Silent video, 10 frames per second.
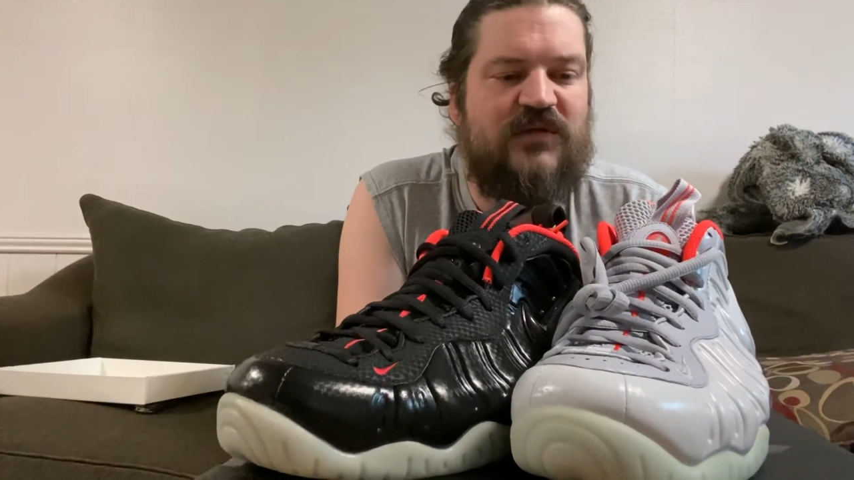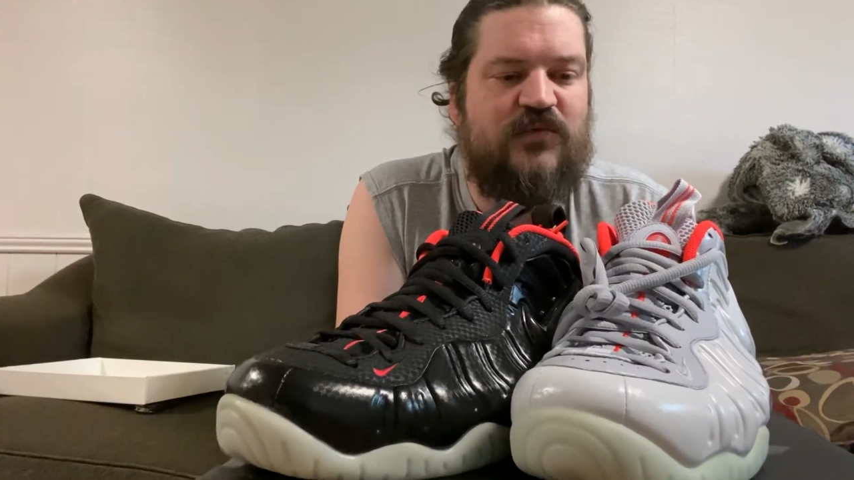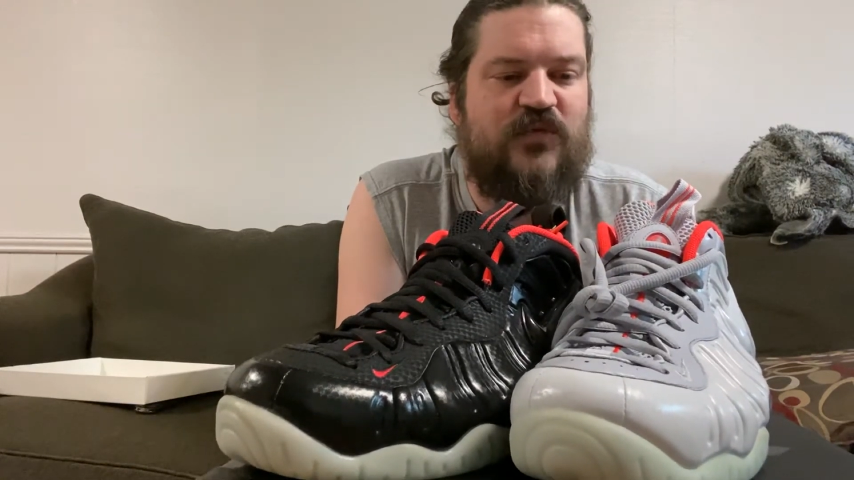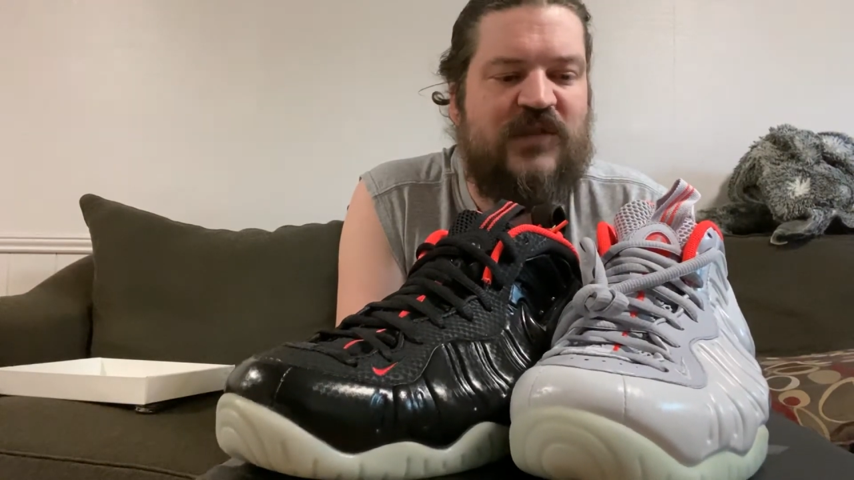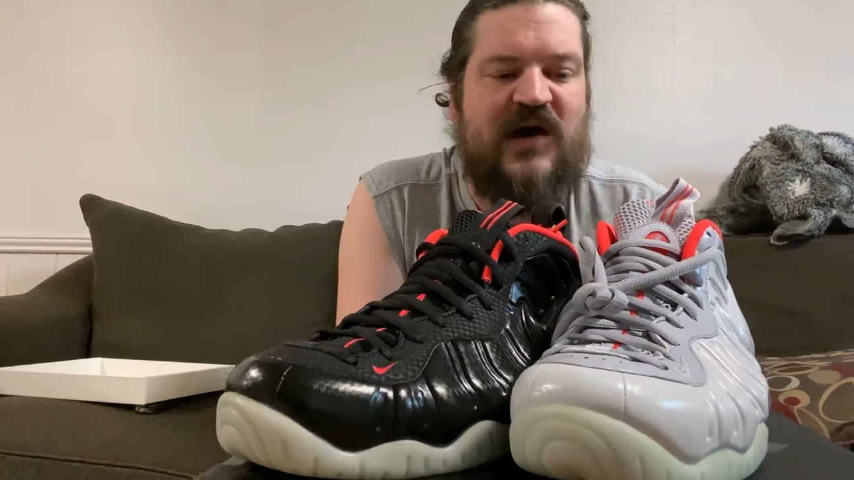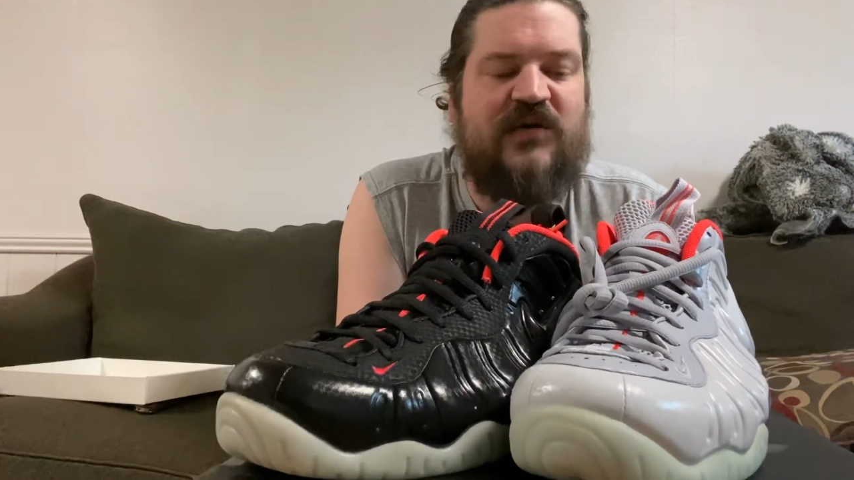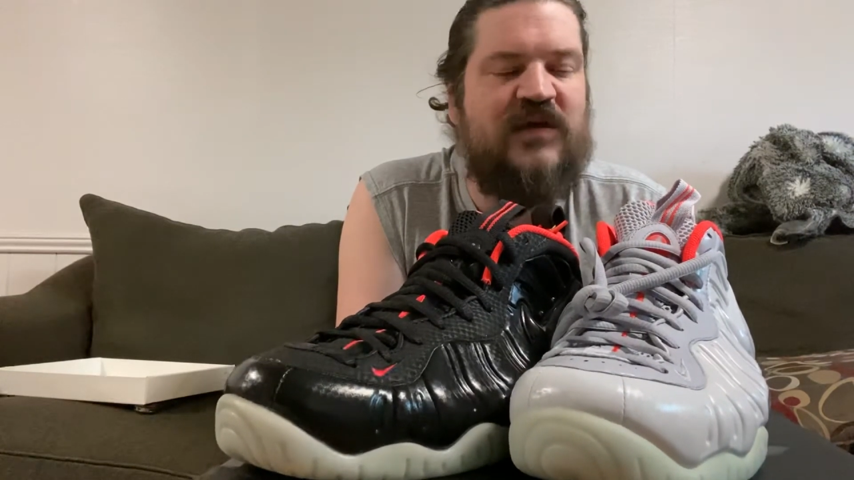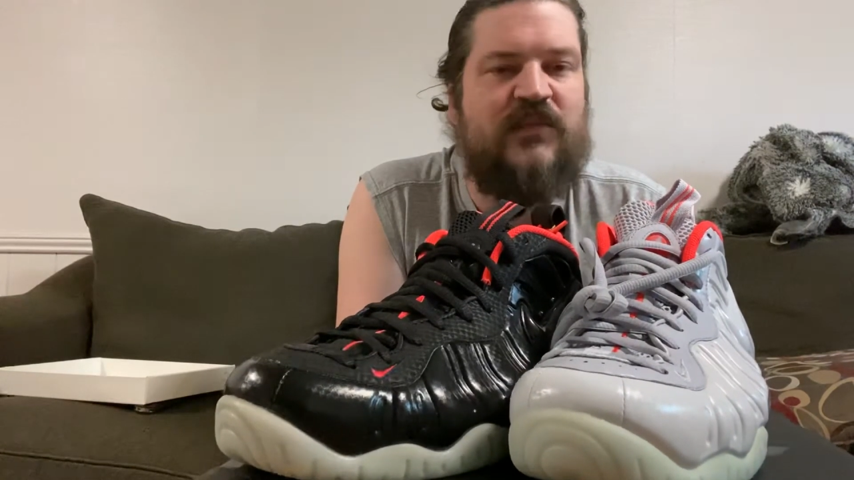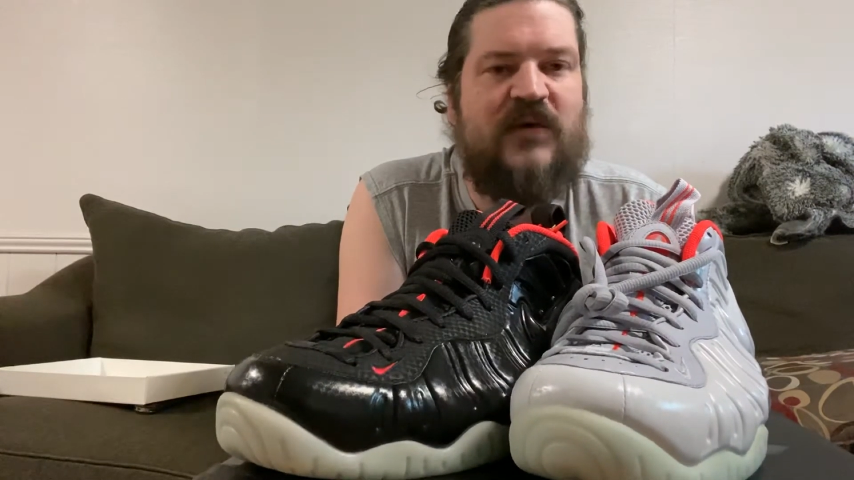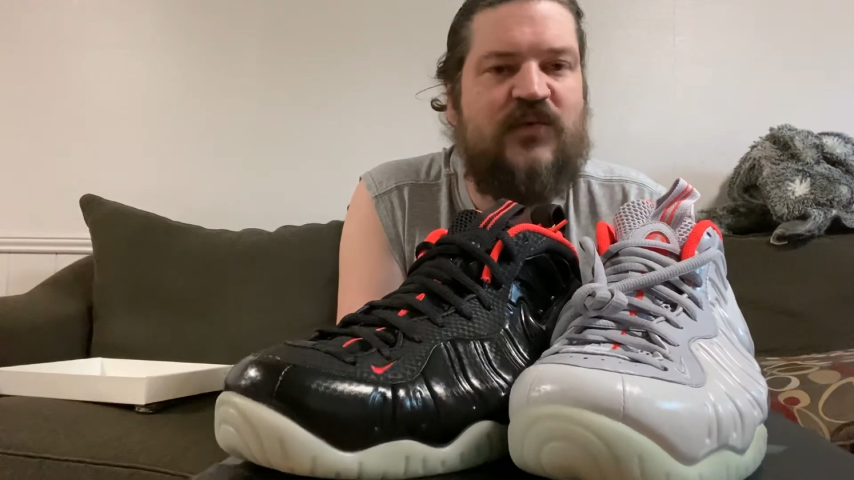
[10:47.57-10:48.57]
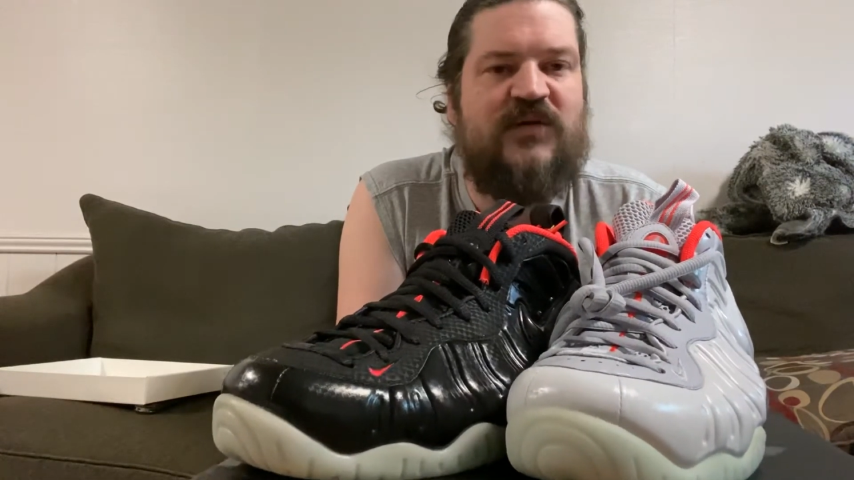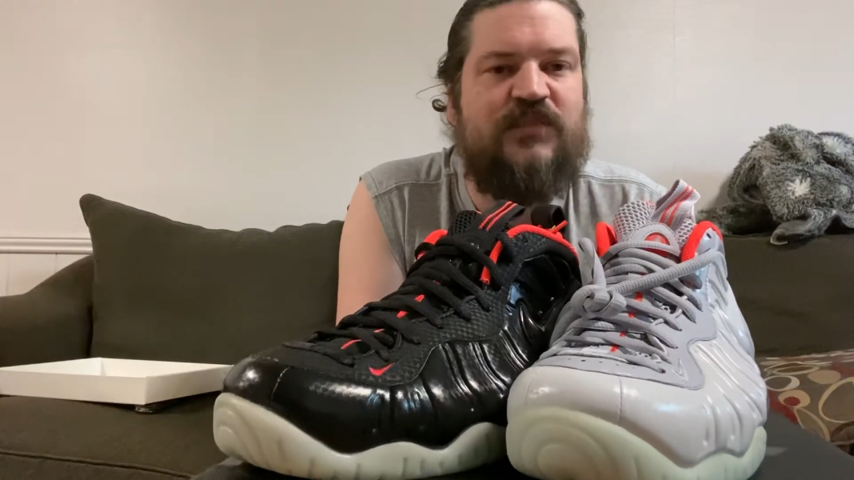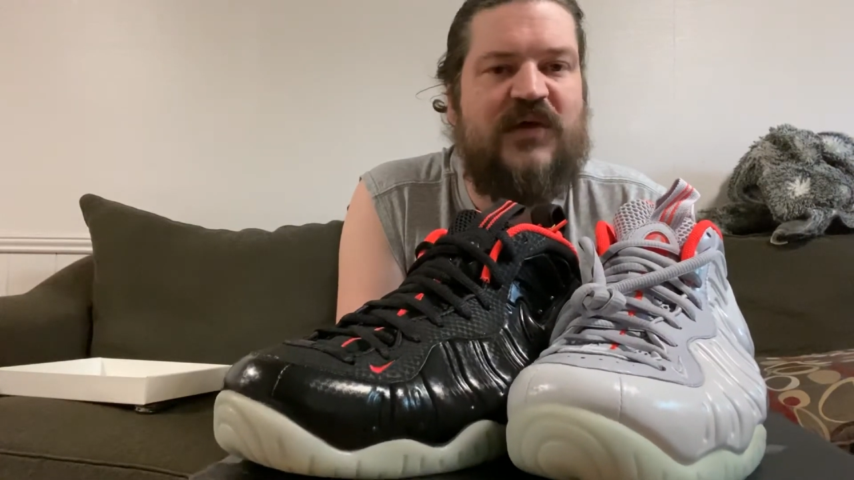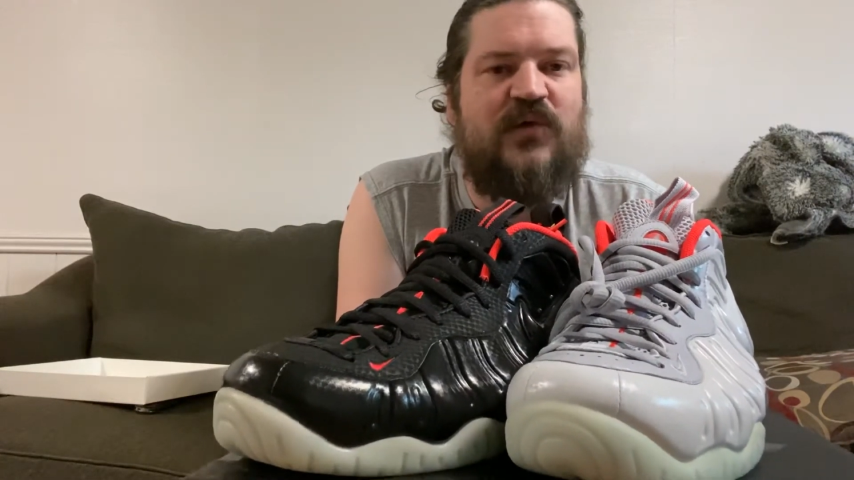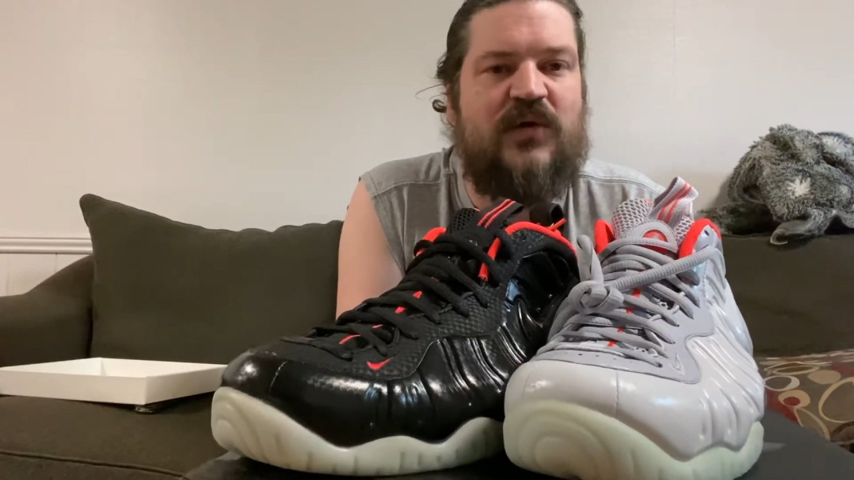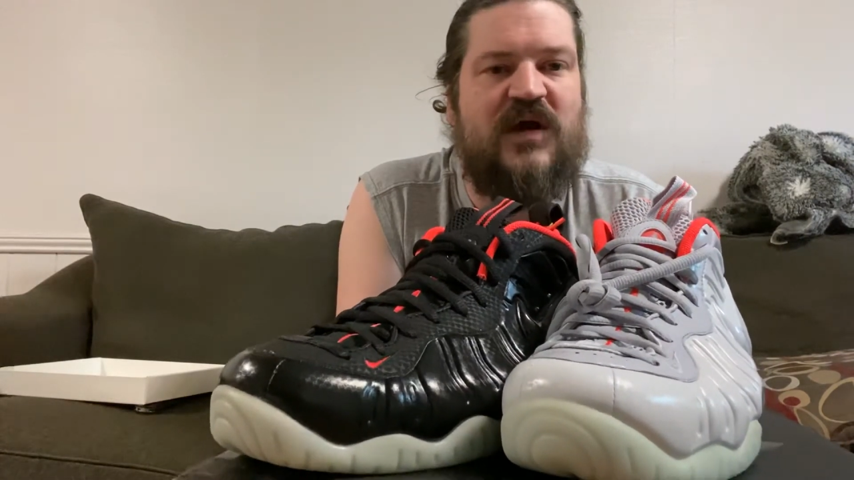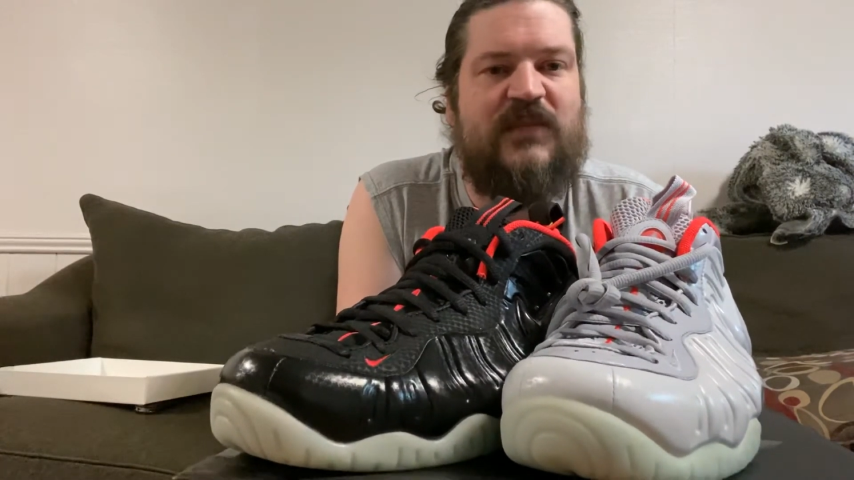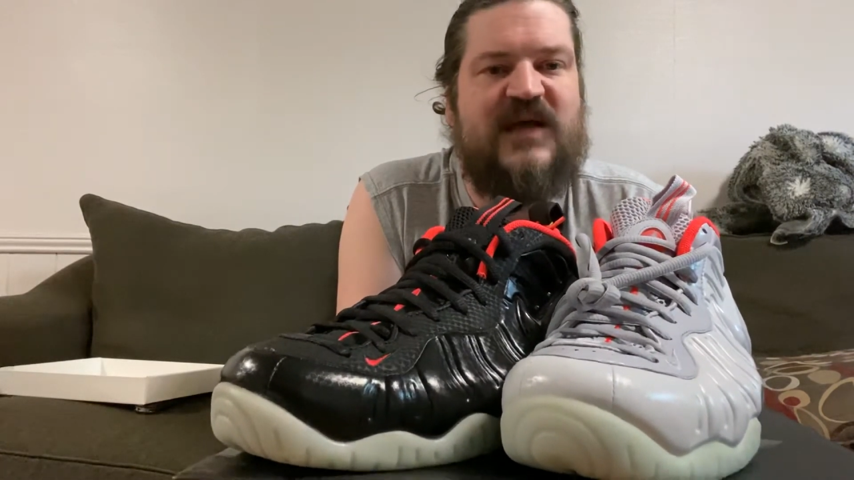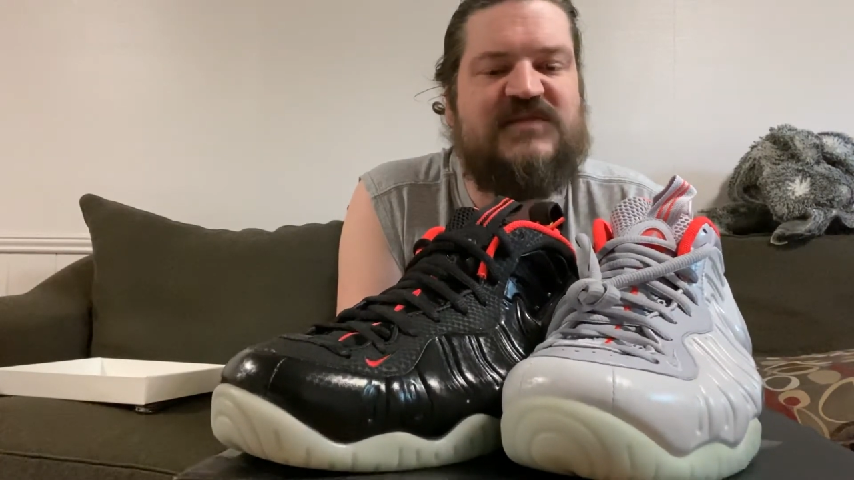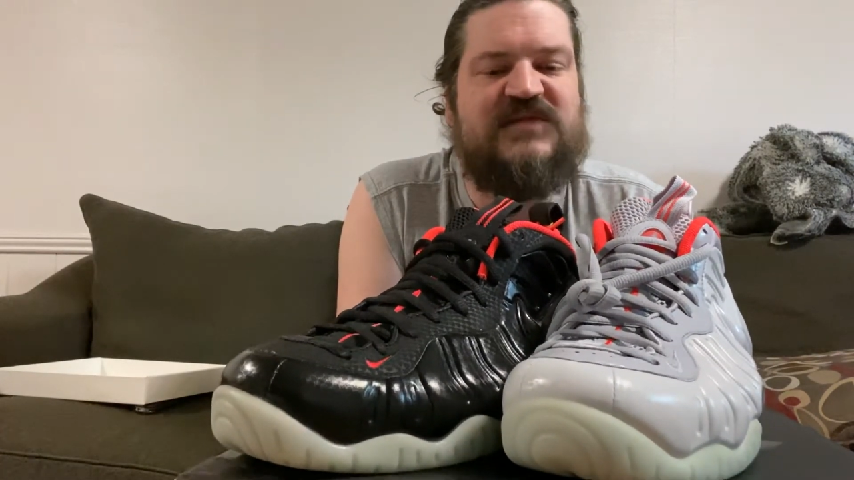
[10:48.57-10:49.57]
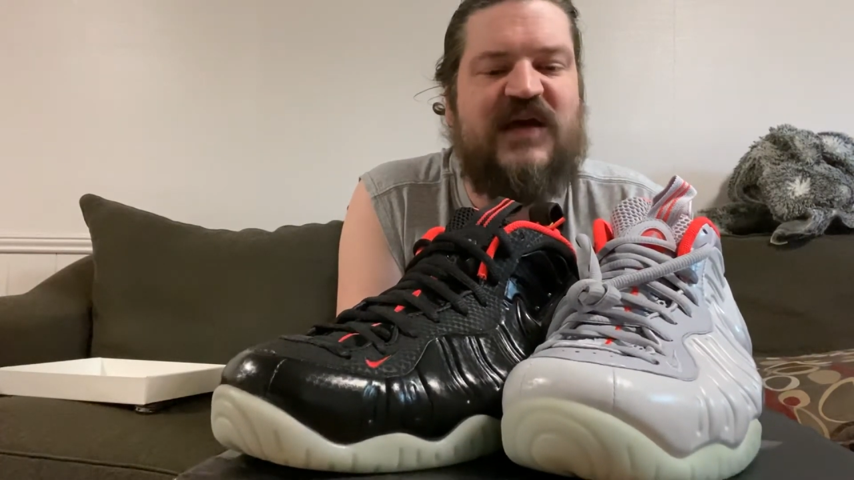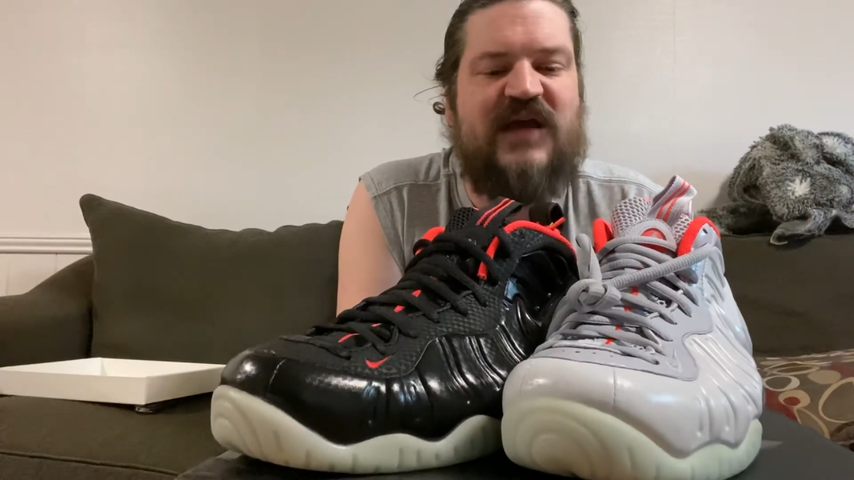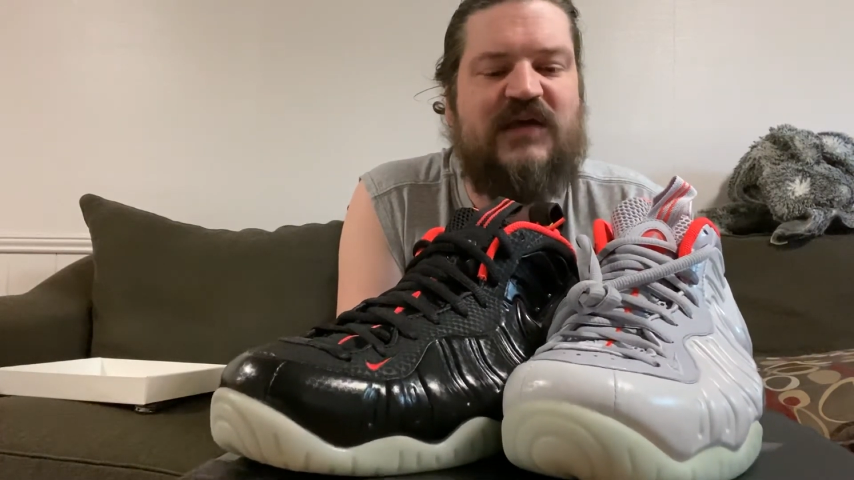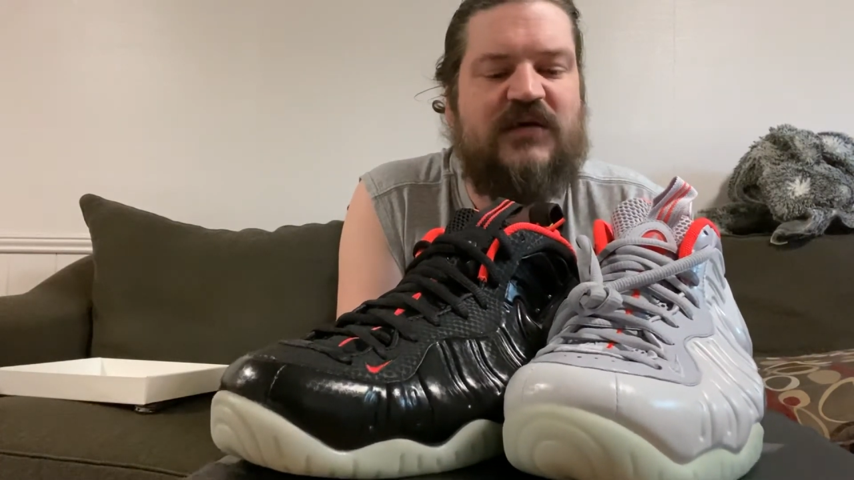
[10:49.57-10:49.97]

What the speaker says: without him I wouldn't be where I'm at today.